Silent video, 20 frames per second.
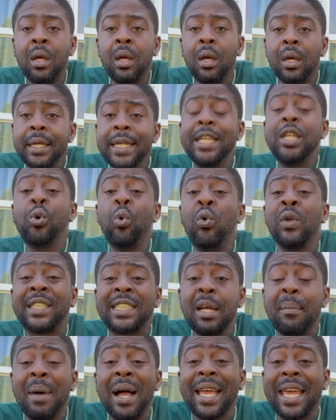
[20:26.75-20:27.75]
The youths
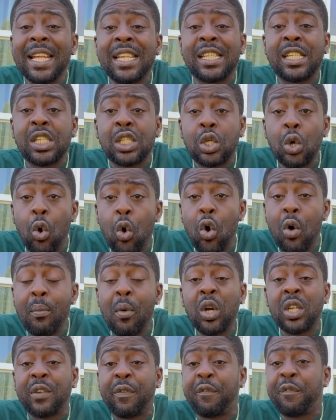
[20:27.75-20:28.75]
them a get so
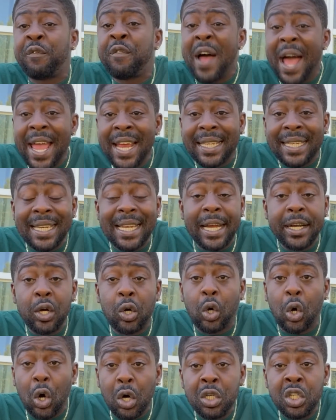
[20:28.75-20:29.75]
much fighting at the
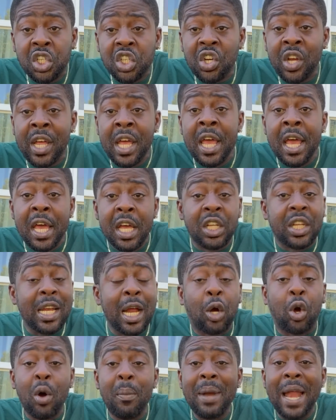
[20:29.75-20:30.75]
country. It's like
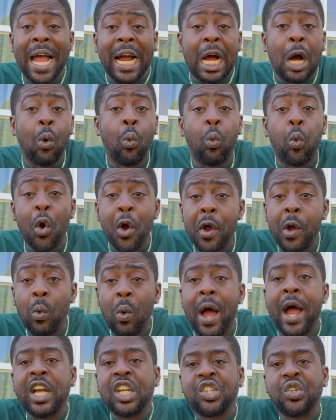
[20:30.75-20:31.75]
come like a World
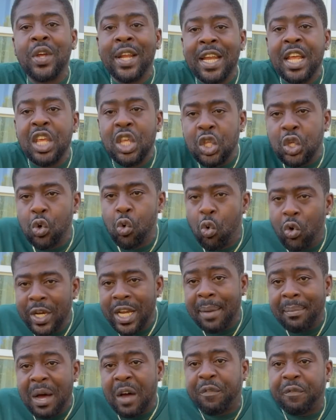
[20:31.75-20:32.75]
War Three. The youth
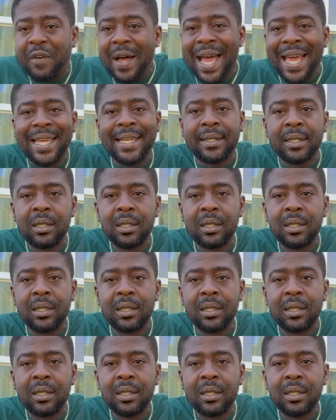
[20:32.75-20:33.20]
them a fight.